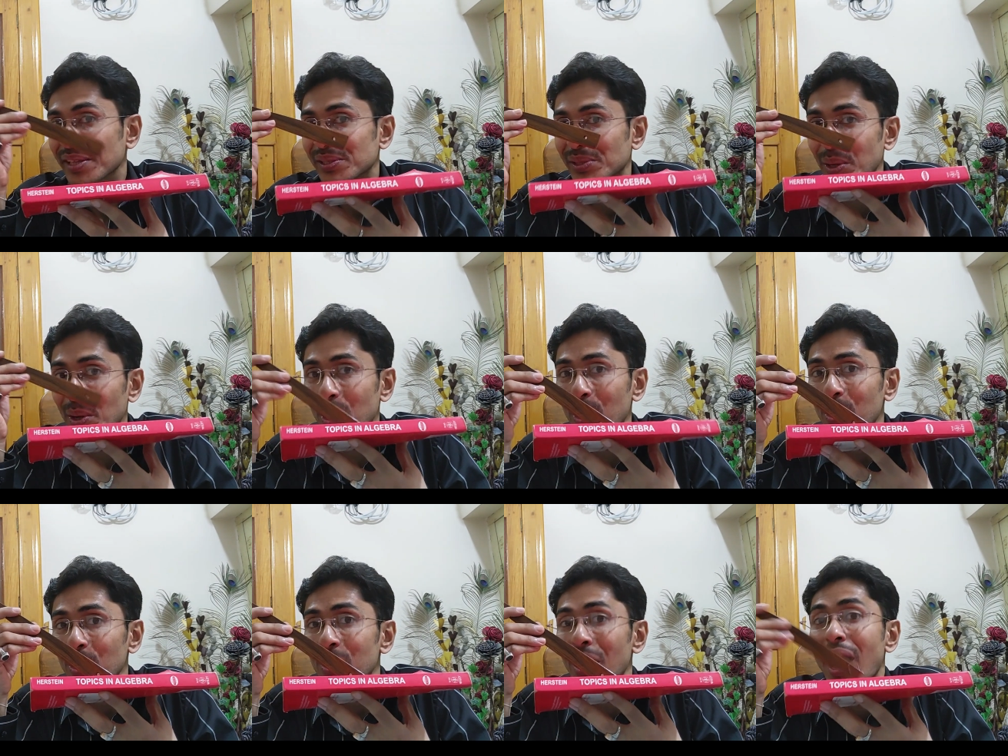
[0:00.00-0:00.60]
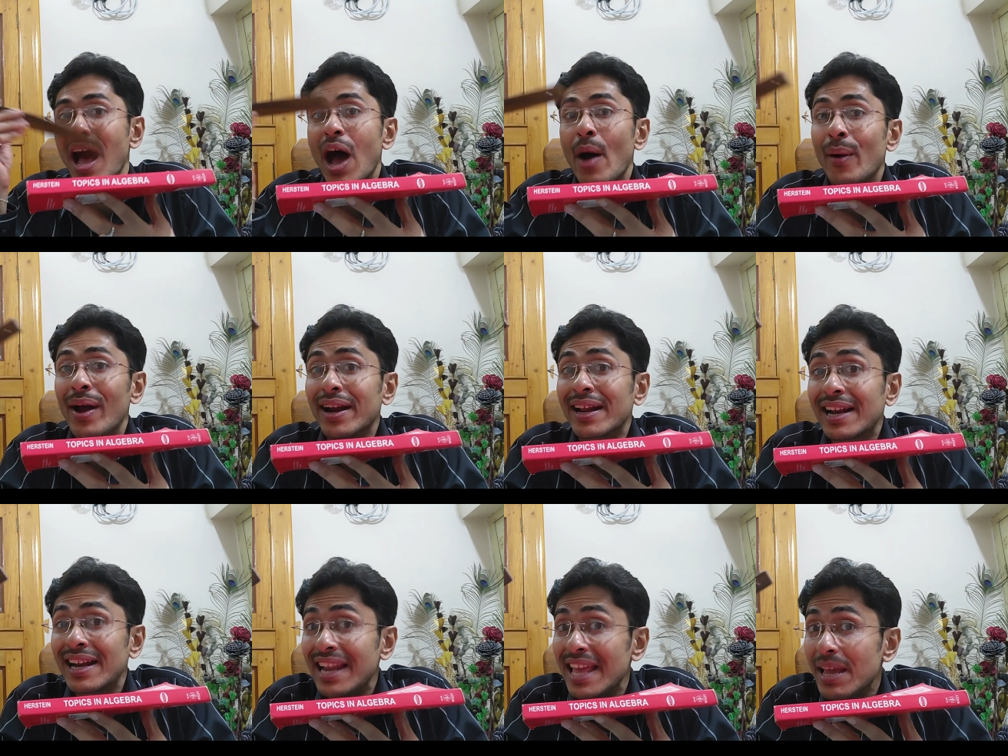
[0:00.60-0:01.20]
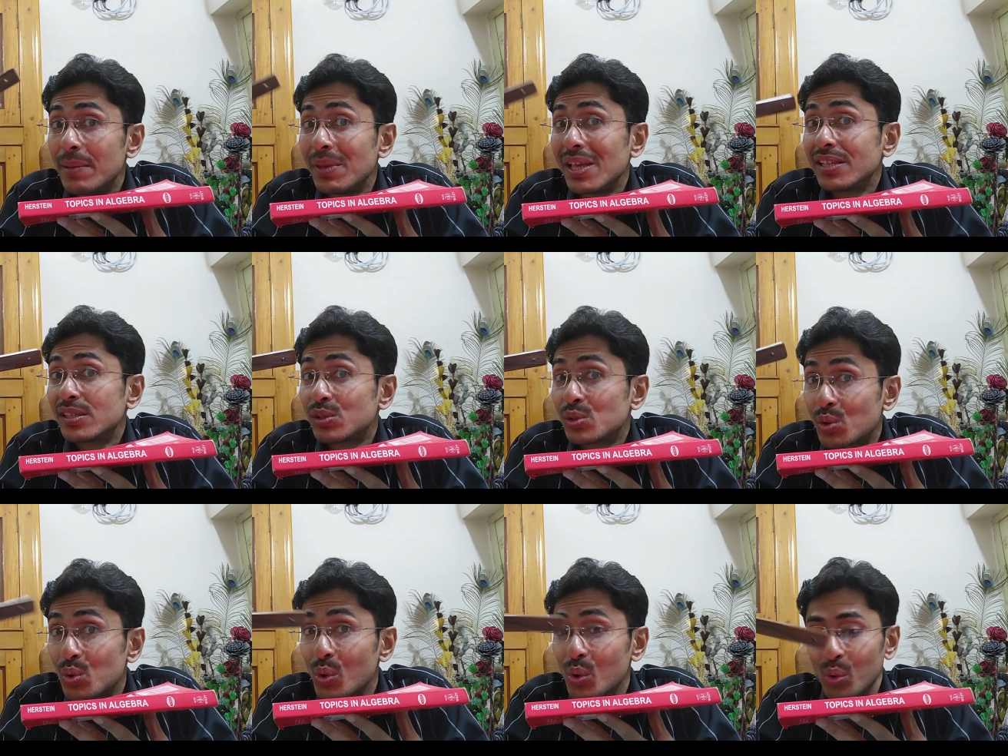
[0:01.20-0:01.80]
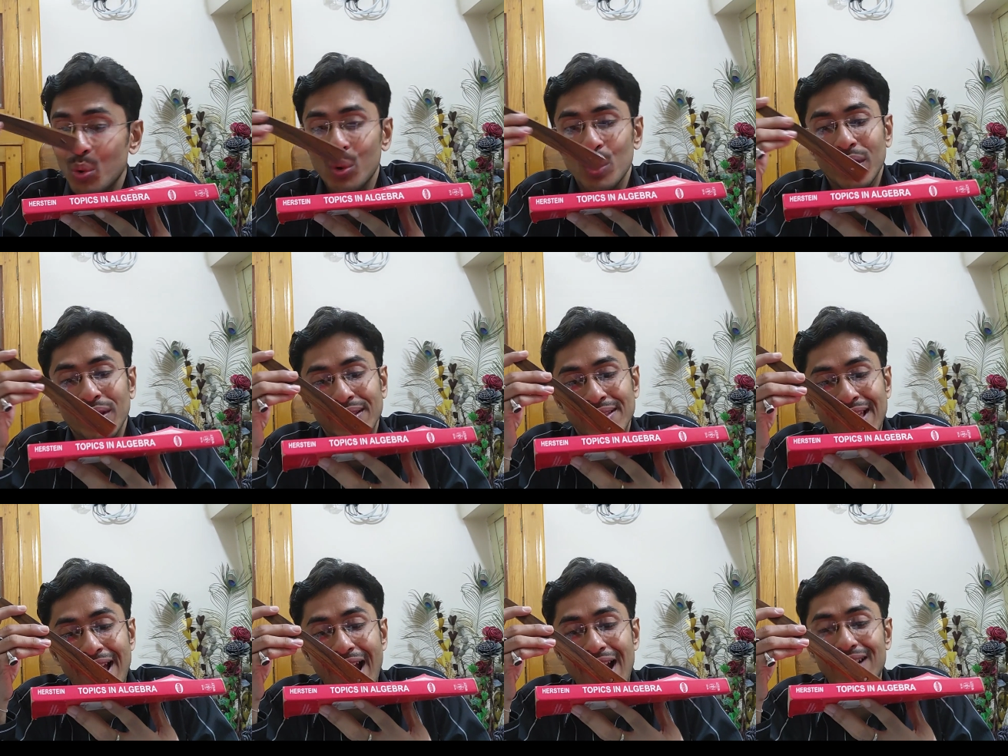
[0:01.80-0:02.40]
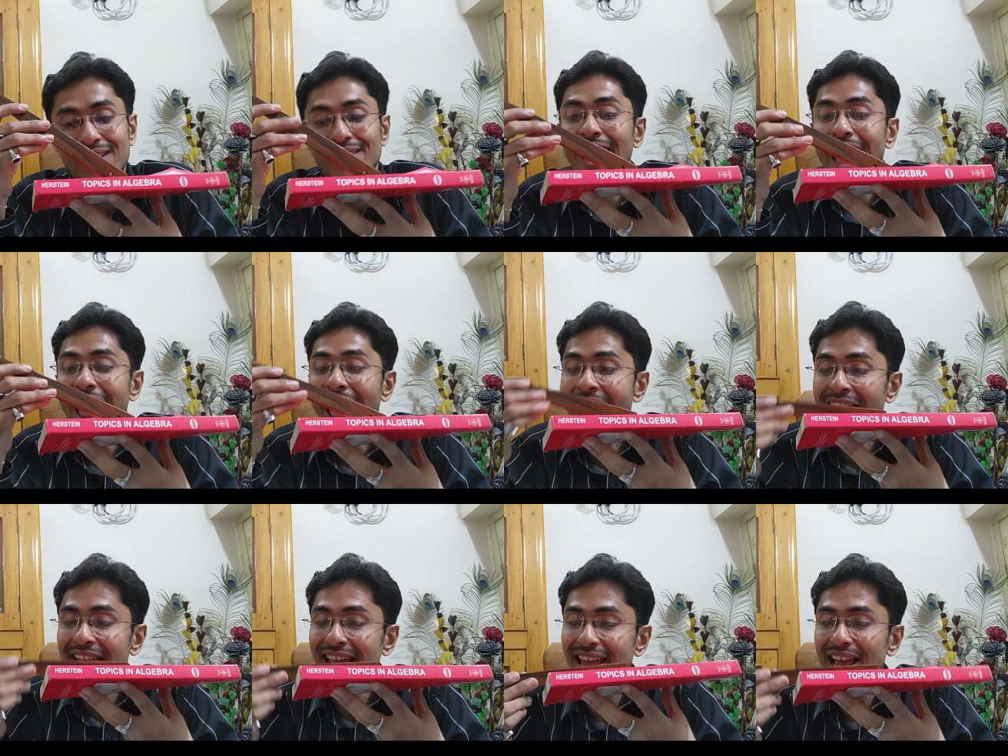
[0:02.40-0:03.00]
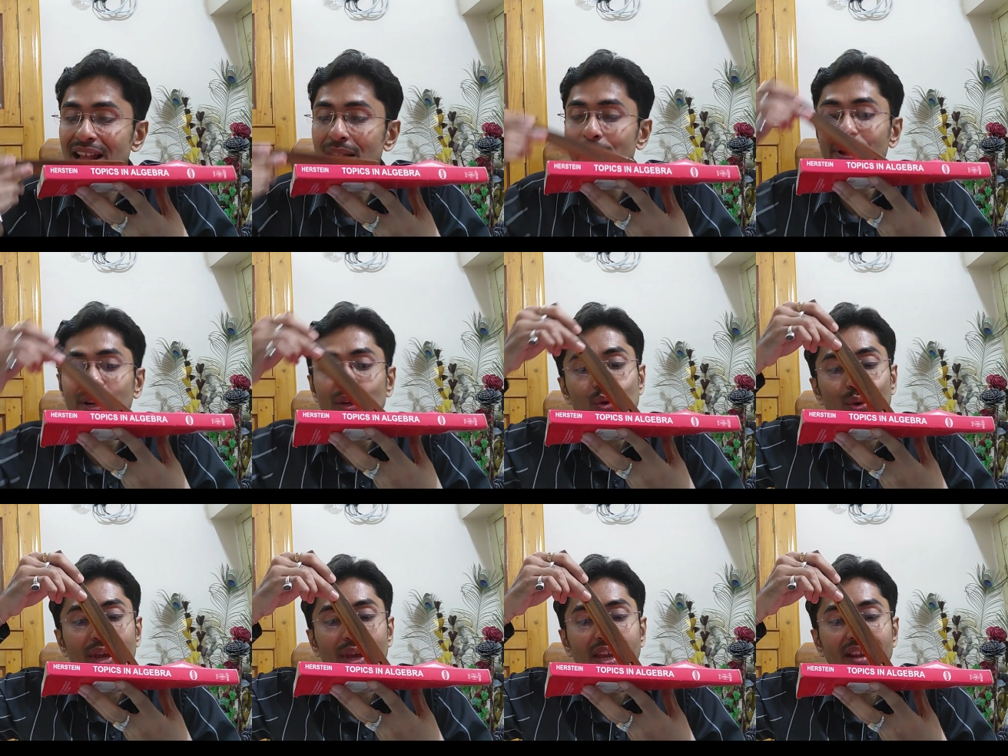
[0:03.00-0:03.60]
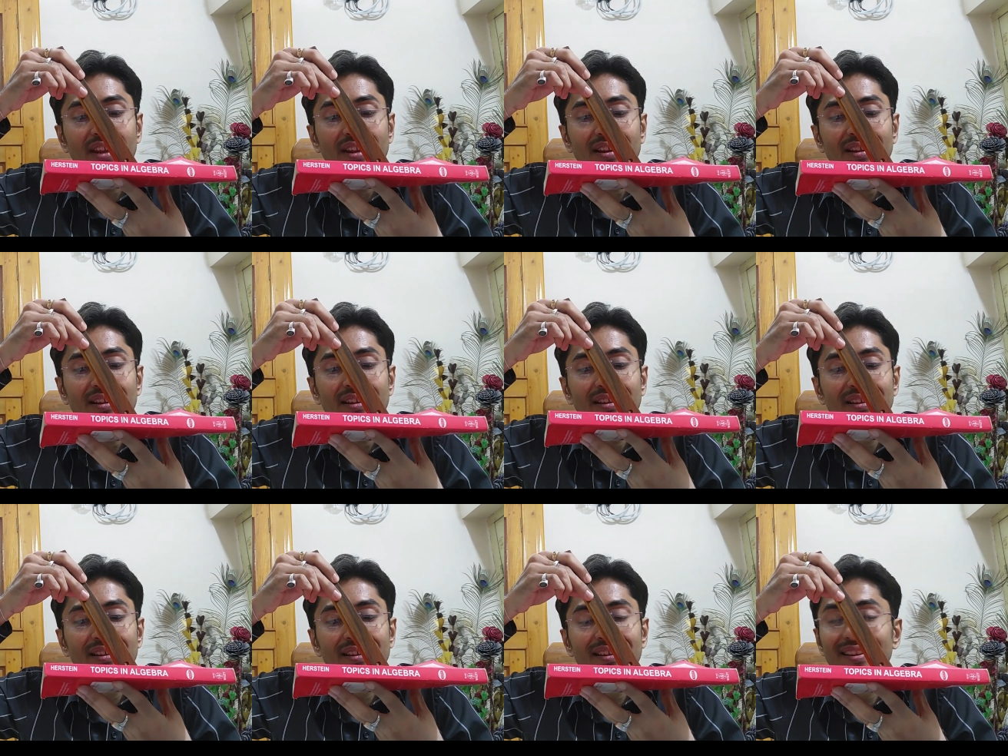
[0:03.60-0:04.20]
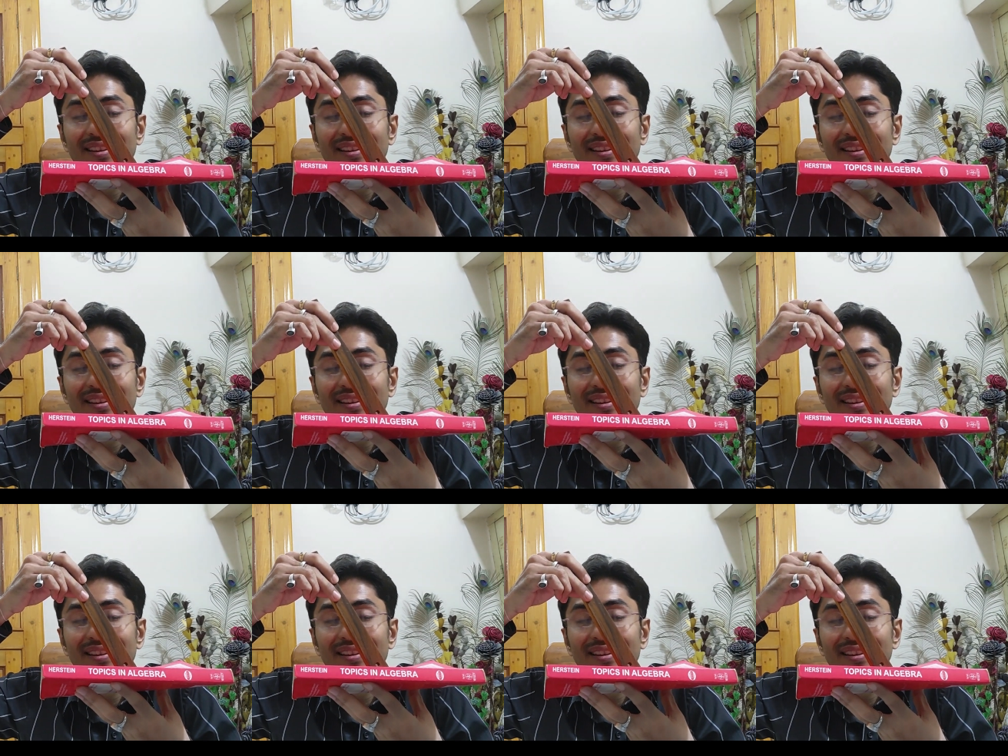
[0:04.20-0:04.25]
So our claim is true that the angle between